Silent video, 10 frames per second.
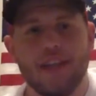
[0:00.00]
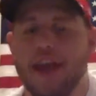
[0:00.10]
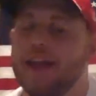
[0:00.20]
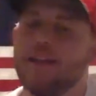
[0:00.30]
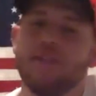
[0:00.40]

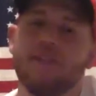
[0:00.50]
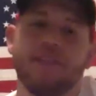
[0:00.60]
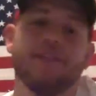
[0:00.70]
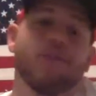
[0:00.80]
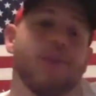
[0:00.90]
And
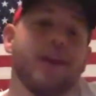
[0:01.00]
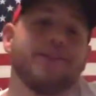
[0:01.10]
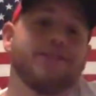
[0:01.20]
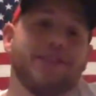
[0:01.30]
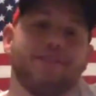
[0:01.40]
the
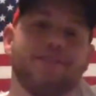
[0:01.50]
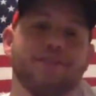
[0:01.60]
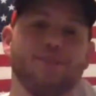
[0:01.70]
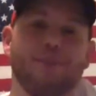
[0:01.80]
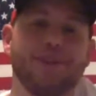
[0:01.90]
Raiders' defense
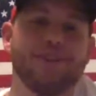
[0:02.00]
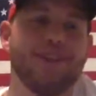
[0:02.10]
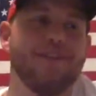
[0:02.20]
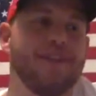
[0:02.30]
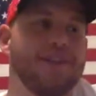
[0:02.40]
wasn't
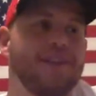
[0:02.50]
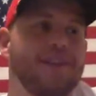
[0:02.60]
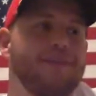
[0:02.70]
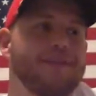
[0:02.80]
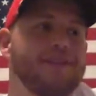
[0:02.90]
even a
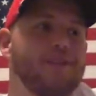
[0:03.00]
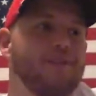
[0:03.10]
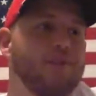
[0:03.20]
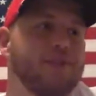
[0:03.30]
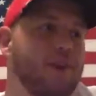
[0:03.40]
defense that
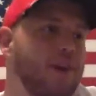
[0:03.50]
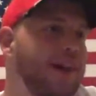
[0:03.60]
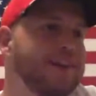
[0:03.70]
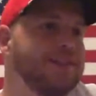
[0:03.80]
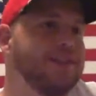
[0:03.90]
we saw
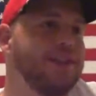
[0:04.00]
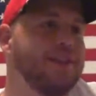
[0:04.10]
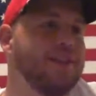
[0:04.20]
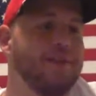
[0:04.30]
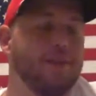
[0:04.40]
last year,
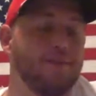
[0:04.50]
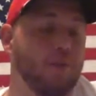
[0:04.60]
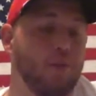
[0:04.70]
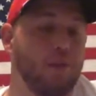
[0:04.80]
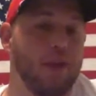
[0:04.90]
and we
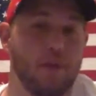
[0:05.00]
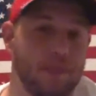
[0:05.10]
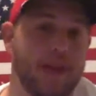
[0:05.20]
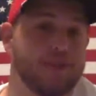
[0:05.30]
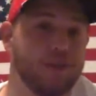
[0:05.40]
were like,
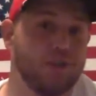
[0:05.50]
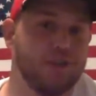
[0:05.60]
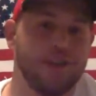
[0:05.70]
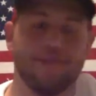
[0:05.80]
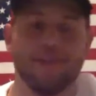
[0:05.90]
that's a good
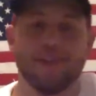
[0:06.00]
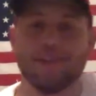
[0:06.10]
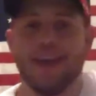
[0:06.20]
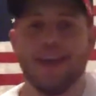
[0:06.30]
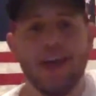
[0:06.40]
defense.
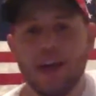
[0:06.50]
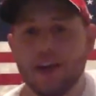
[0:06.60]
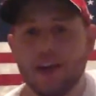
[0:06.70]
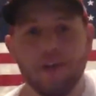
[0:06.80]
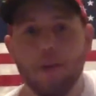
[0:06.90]

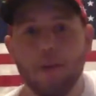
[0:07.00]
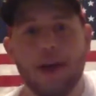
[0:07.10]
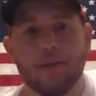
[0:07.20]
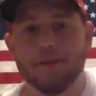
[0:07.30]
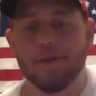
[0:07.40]
Khalil
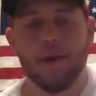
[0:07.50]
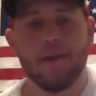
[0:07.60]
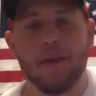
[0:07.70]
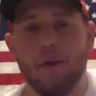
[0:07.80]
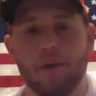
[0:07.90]
Mack was about
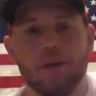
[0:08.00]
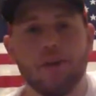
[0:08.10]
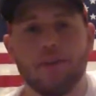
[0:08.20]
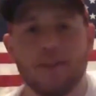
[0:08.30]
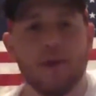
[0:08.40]
the only
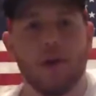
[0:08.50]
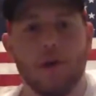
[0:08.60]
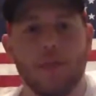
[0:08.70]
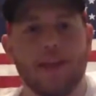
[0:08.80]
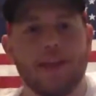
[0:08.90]
good thing
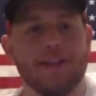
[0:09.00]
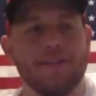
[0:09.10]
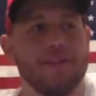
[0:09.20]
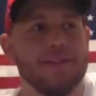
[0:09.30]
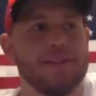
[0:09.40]
on that
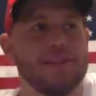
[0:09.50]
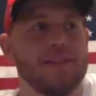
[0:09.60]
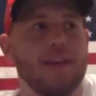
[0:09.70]
defense.